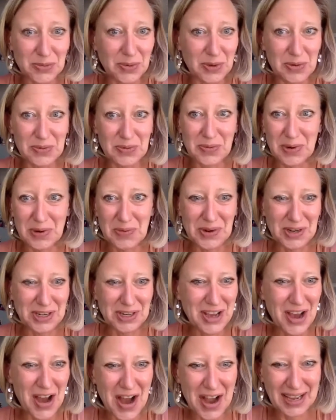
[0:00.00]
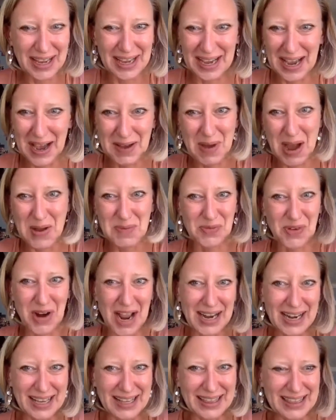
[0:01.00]
When we're talking, I'm
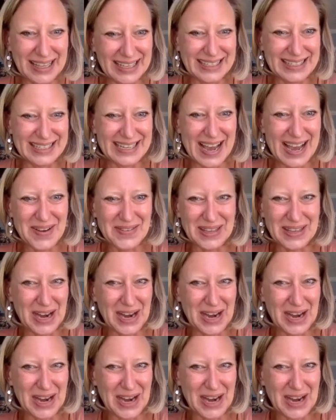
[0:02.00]
writing things down